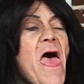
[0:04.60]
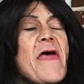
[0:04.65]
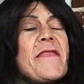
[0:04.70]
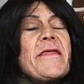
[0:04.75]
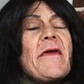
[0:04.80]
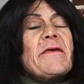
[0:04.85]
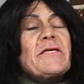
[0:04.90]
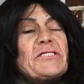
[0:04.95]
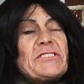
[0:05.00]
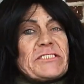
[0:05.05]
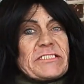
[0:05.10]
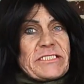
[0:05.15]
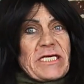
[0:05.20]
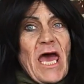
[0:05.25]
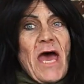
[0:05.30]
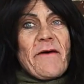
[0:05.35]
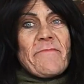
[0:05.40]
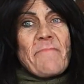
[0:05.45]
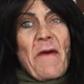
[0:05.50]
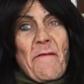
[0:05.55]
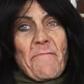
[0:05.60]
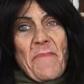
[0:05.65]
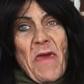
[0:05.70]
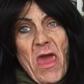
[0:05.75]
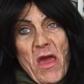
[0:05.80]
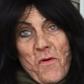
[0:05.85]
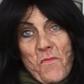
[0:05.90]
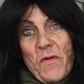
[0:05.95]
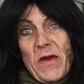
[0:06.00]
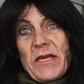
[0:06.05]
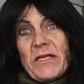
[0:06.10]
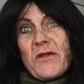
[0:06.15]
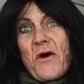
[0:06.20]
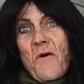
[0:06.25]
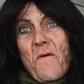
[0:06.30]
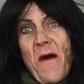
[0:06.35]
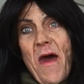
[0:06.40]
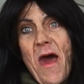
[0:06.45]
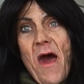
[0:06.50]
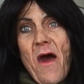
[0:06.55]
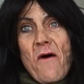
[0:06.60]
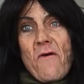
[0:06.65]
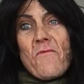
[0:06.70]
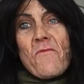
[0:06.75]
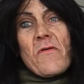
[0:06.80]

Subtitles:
and they my back window out.